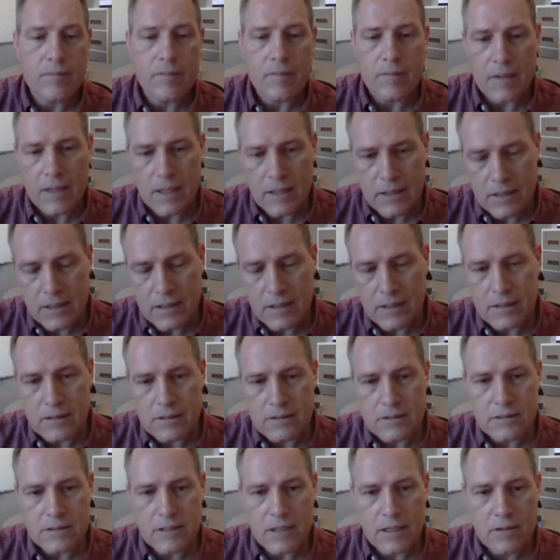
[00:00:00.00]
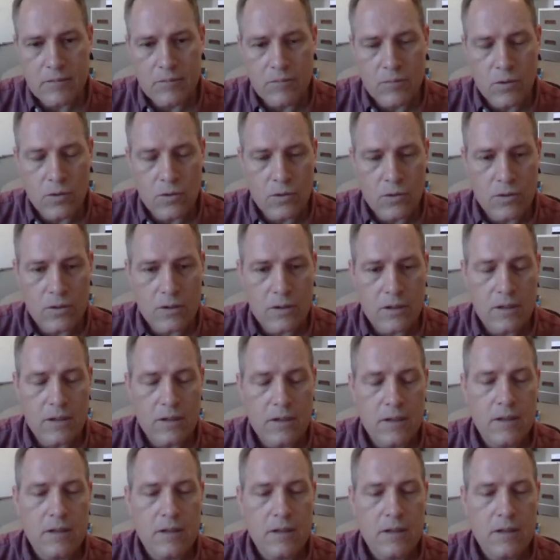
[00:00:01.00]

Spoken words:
but I'll say more